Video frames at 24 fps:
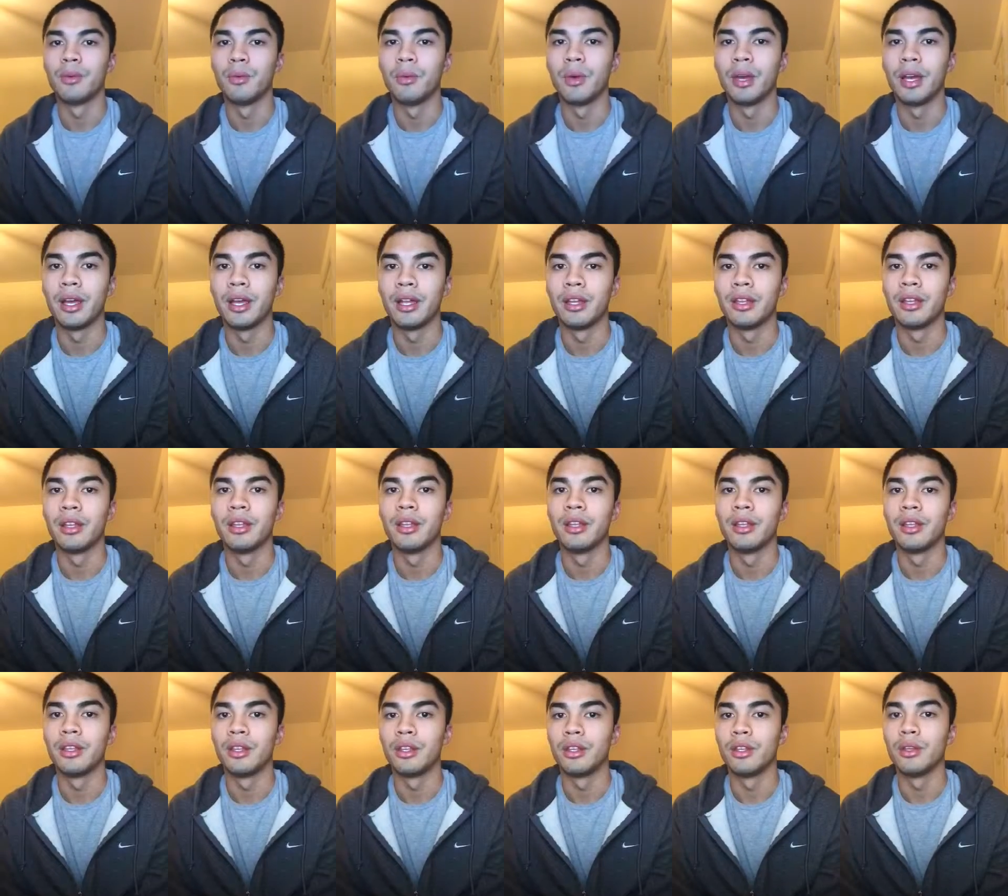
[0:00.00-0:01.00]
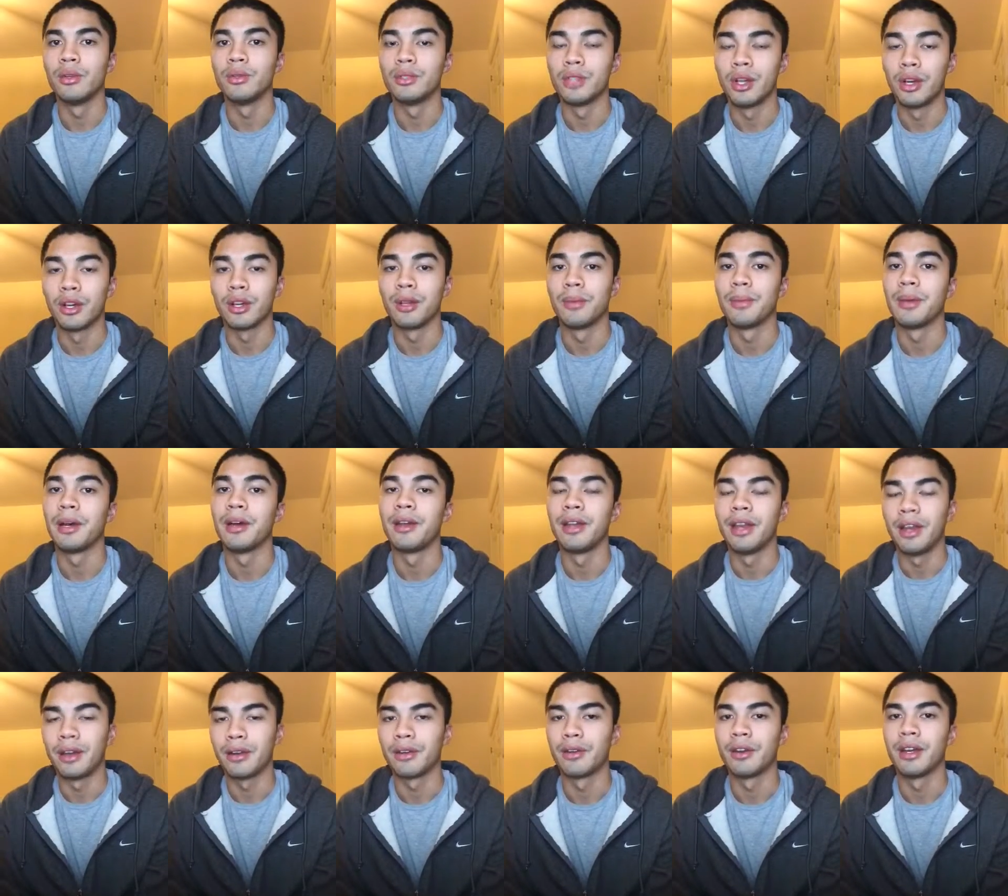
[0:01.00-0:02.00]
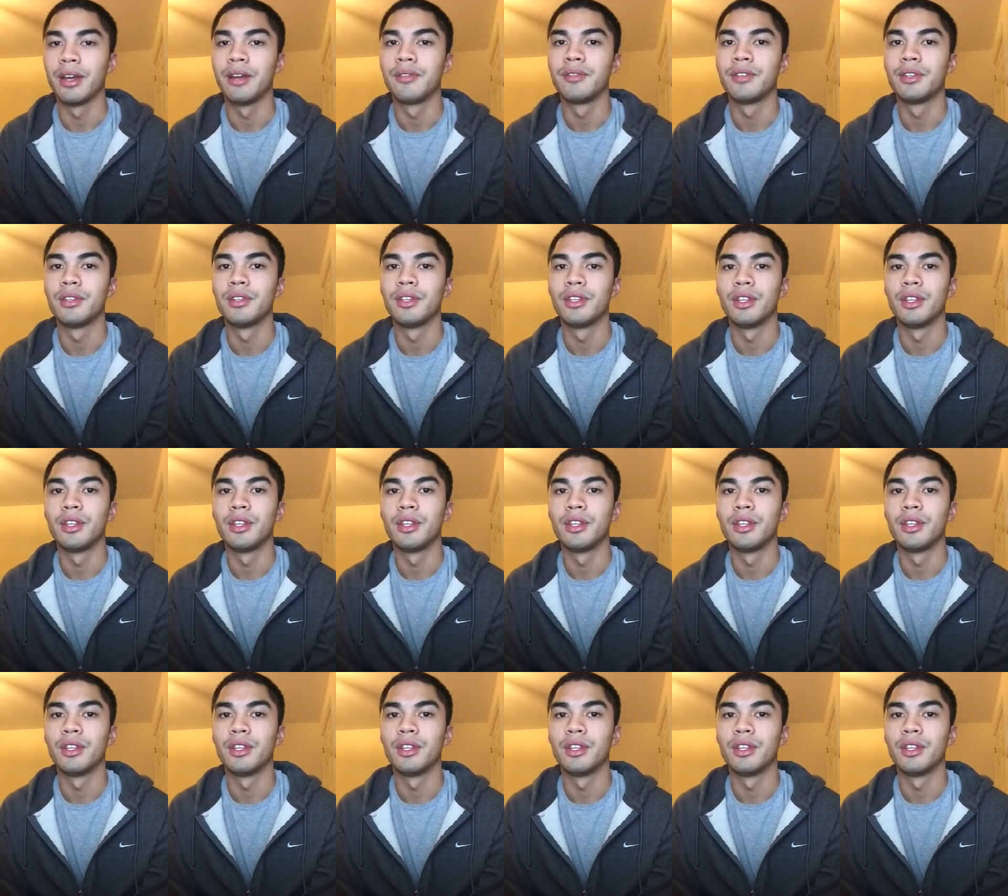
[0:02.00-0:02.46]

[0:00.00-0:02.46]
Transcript: when you talk about aircraft.